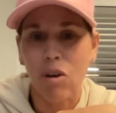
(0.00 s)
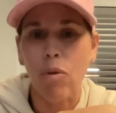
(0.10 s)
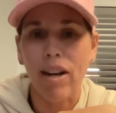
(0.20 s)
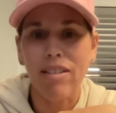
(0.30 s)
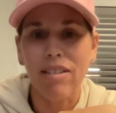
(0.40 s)

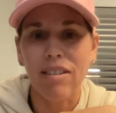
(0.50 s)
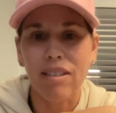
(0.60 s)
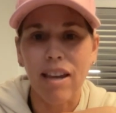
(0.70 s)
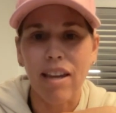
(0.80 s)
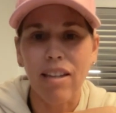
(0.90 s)
correct in
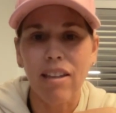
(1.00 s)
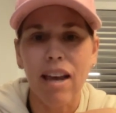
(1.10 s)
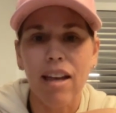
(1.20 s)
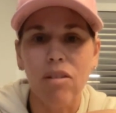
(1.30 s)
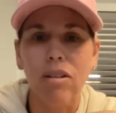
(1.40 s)
saying
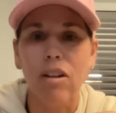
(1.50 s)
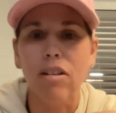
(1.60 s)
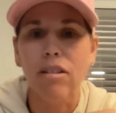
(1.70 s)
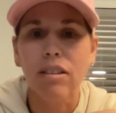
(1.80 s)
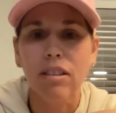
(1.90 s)
that or
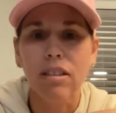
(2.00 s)
no?